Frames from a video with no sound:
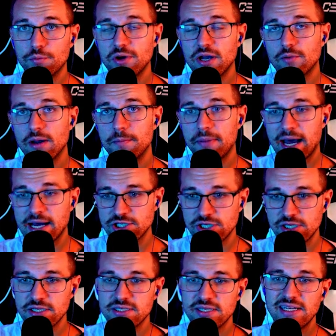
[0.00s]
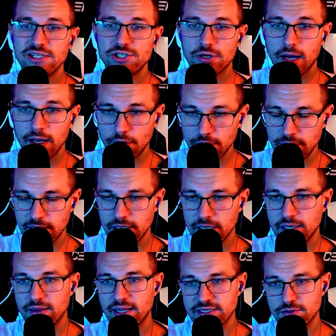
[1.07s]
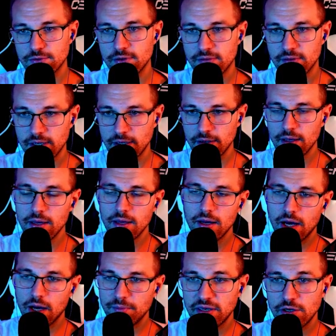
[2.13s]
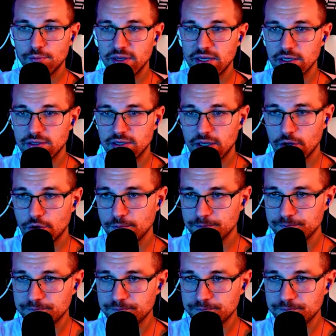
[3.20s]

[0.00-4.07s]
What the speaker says: play around Bastions and get your Ionia in and that sort of thing. And you'll be good to go.